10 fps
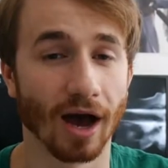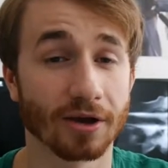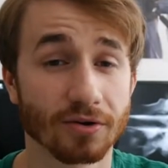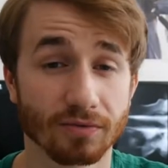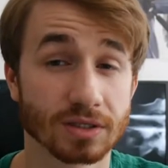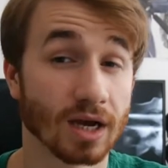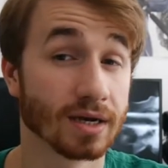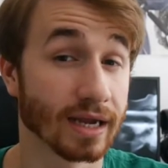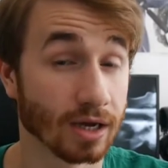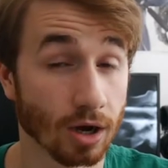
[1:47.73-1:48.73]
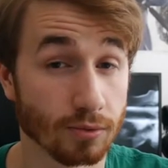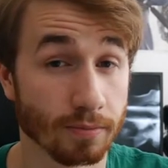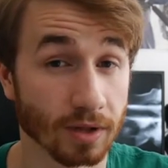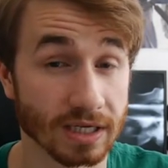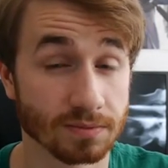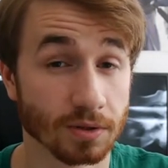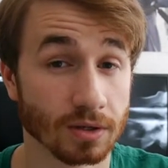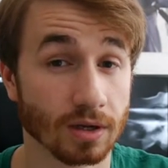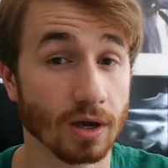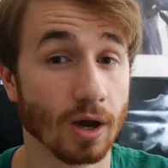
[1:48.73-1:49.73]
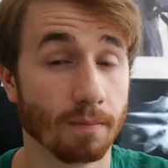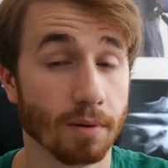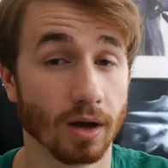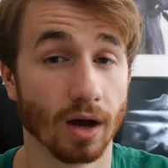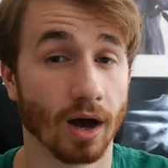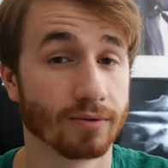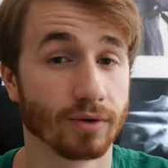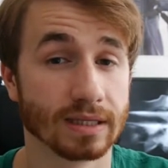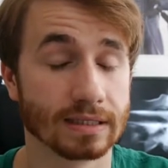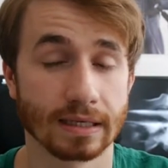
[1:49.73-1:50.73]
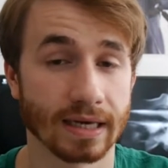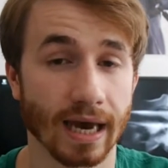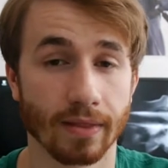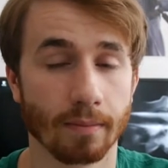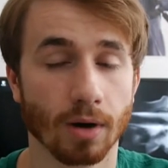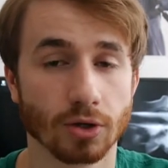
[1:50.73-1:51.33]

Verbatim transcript: I could have returned it and got a replacement, but I really didn't care that